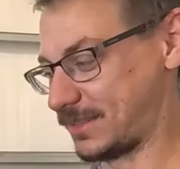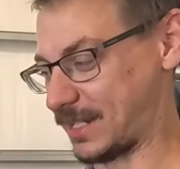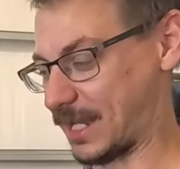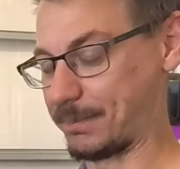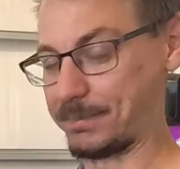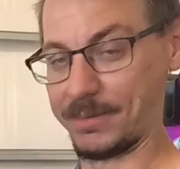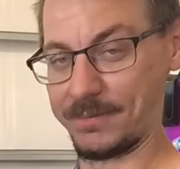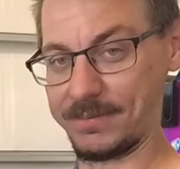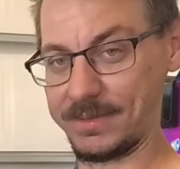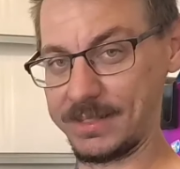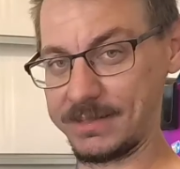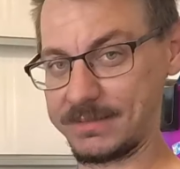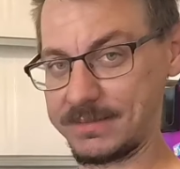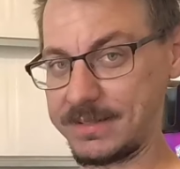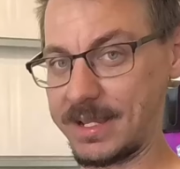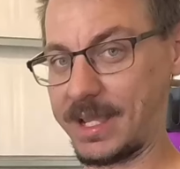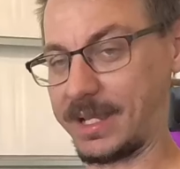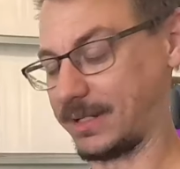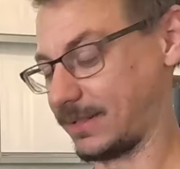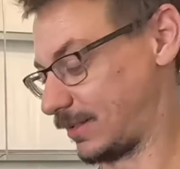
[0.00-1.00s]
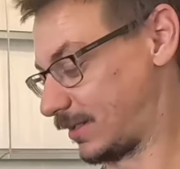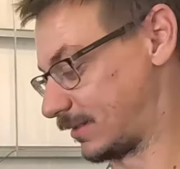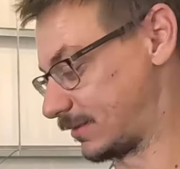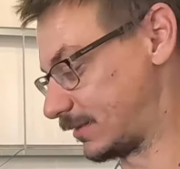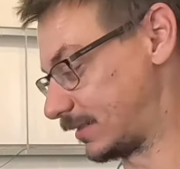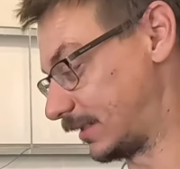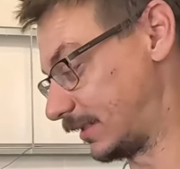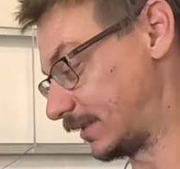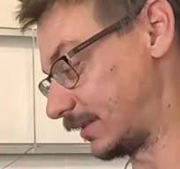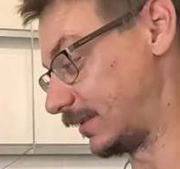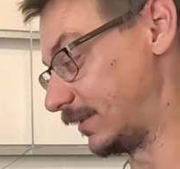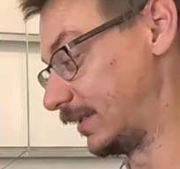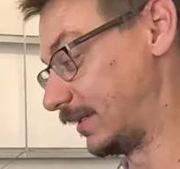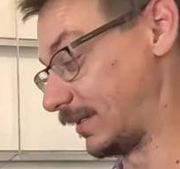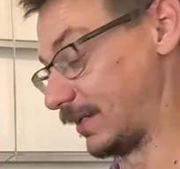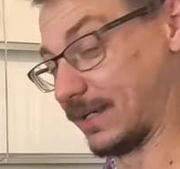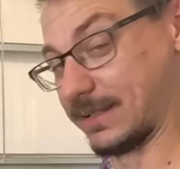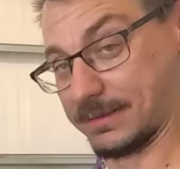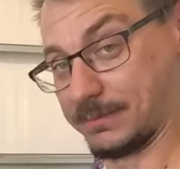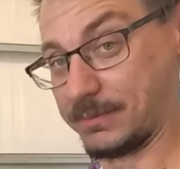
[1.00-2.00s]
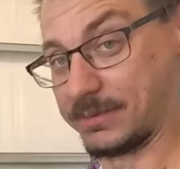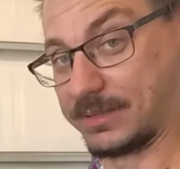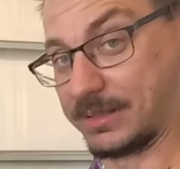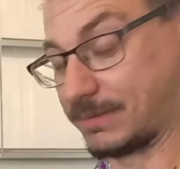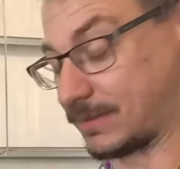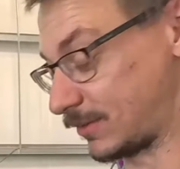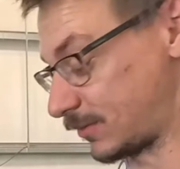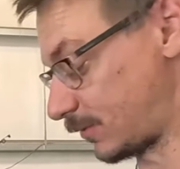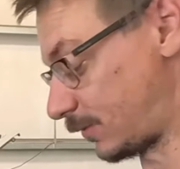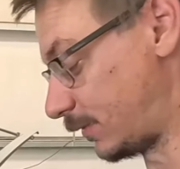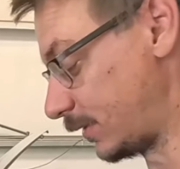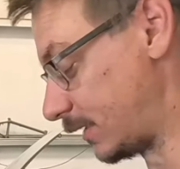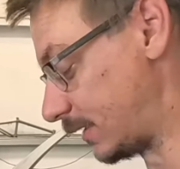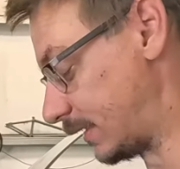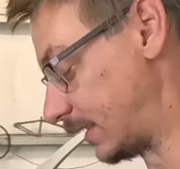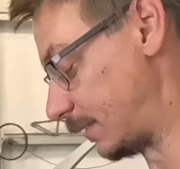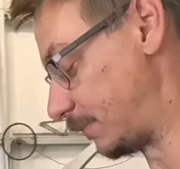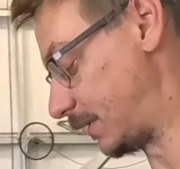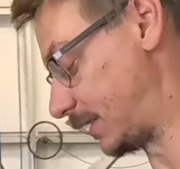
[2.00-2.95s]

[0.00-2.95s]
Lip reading: step of this diagnostic is I'm gonna see if there's oil in it,